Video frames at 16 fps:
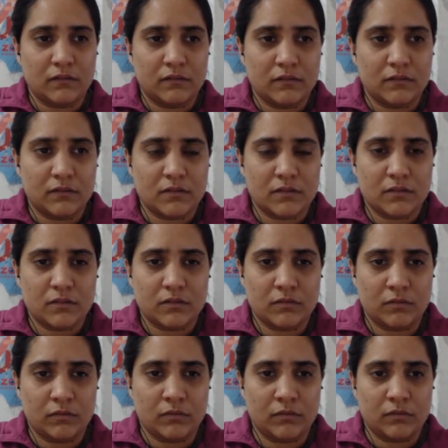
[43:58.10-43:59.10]

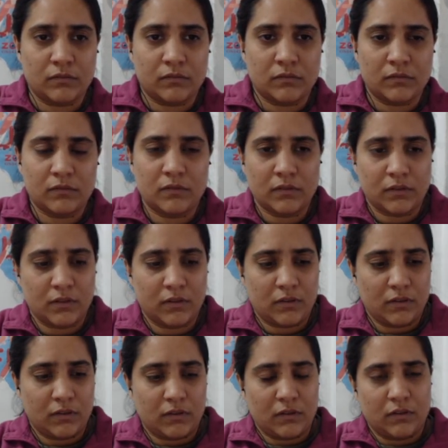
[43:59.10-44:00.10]
So
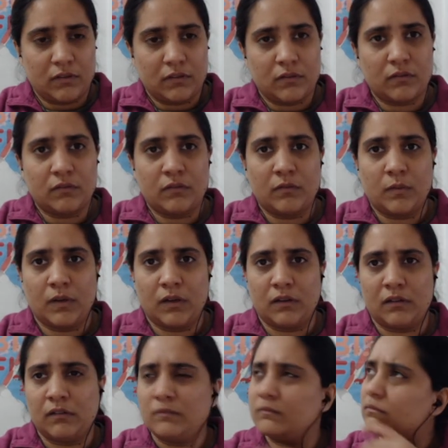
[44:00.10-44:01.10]

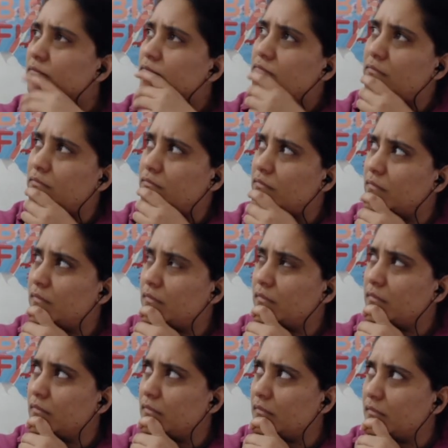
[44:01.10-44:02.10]
so
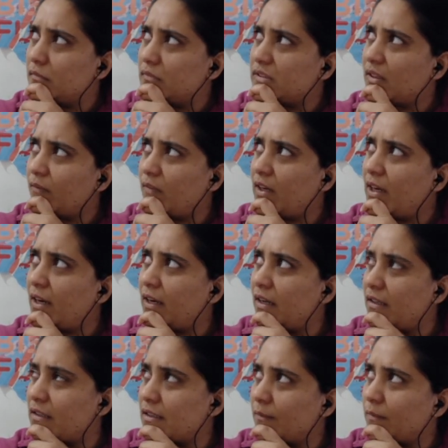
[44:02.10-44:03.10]
someone had
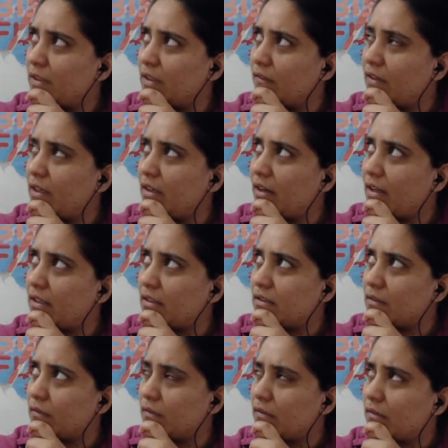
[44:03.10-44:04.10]
done something very
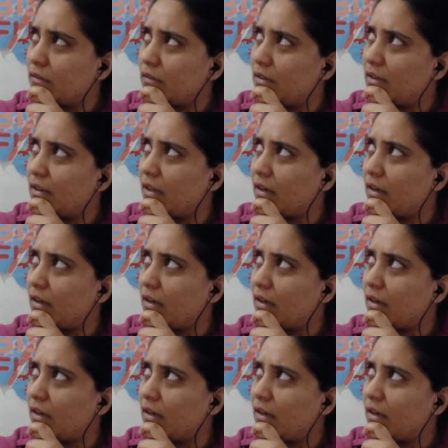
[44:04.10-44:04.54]
nice in that